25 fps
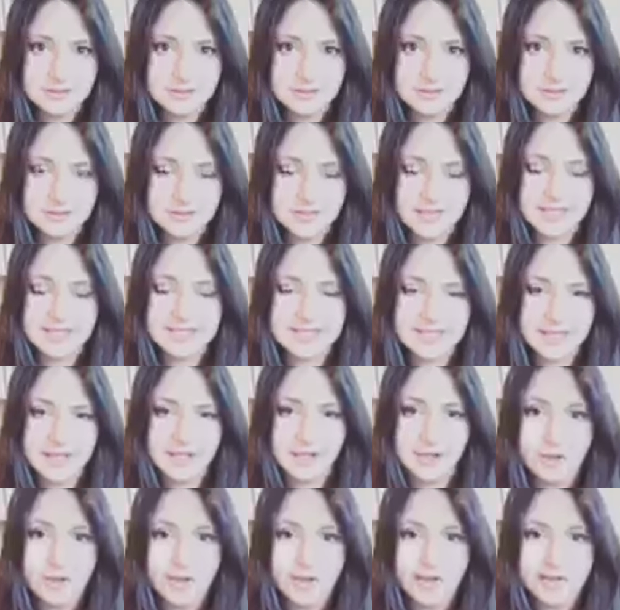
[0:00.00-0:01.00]
That's how
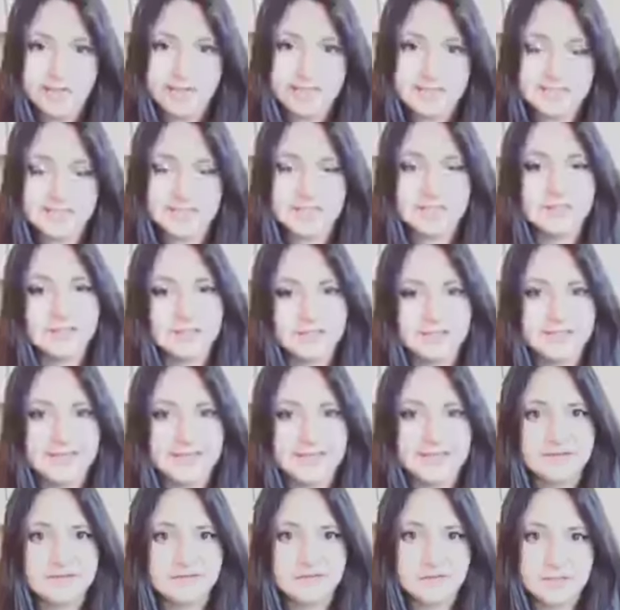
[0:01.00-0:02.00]
you hasten the
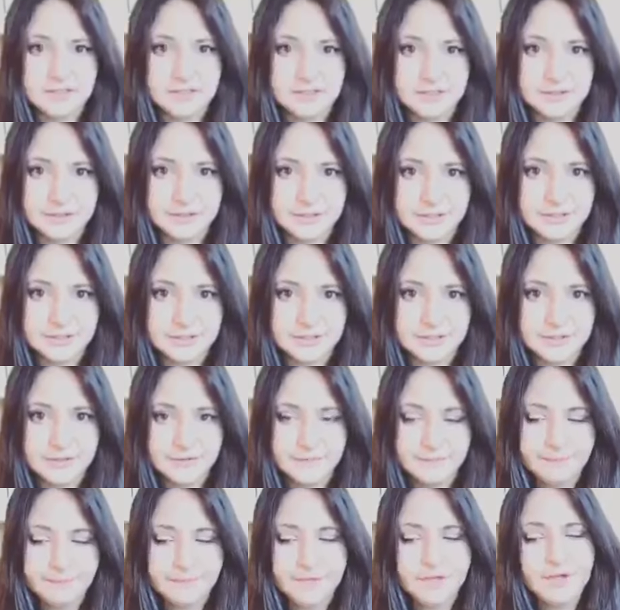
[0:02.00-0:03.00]
day of the Lord.
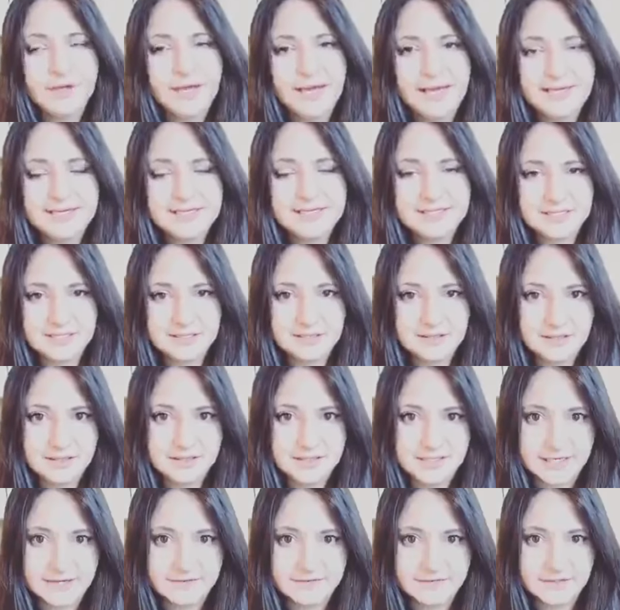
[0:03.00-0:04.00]
You hasten the
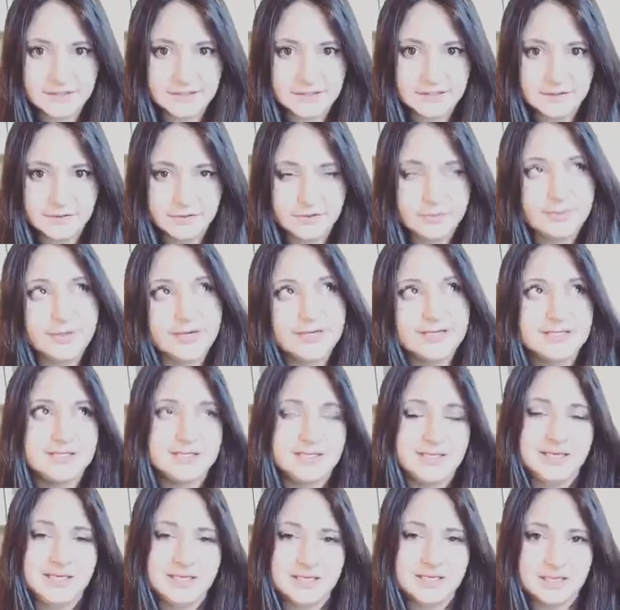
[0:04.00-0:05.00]
day of the Lord by
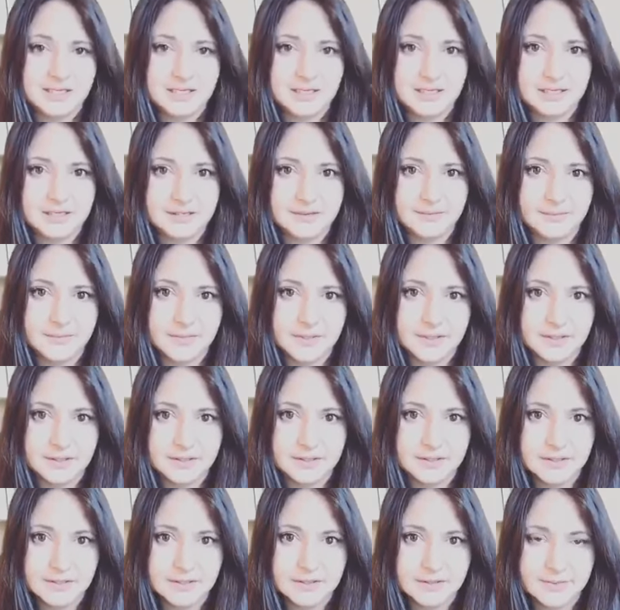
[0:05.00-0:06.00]
seeking Him,
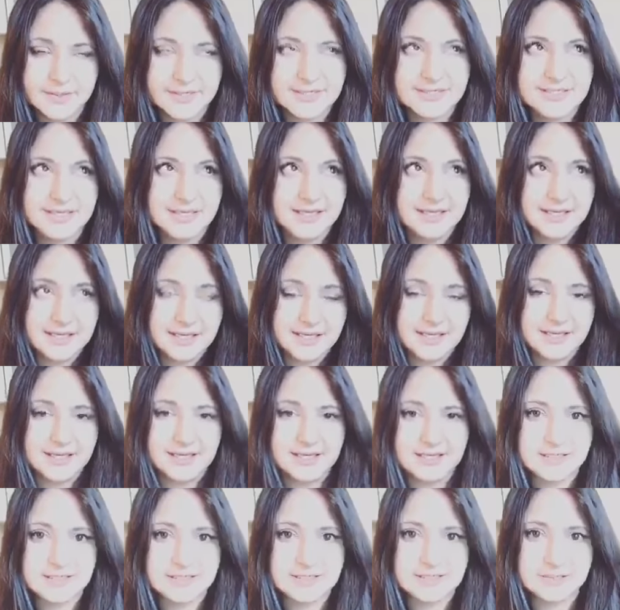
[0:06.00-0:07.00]
by seeking
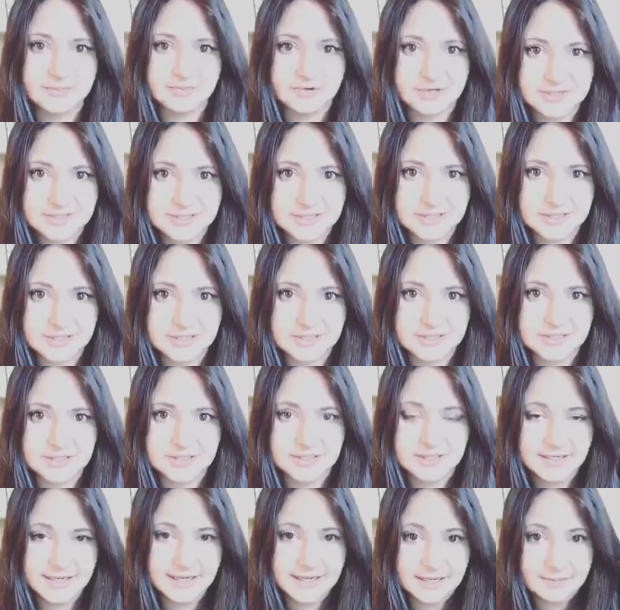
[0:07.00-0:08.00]
His presence,
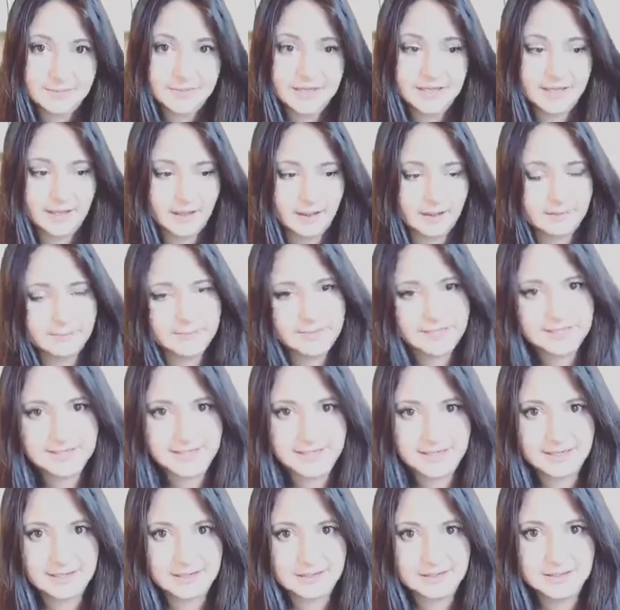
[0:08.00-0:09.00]
Him coming
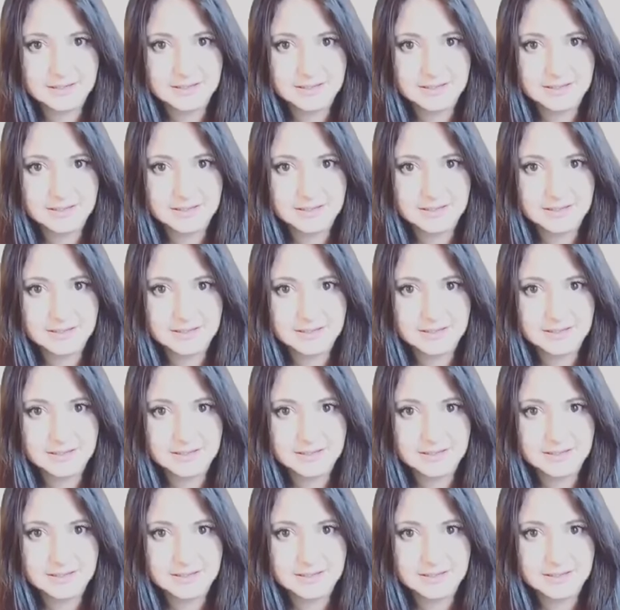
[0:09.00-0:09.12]
down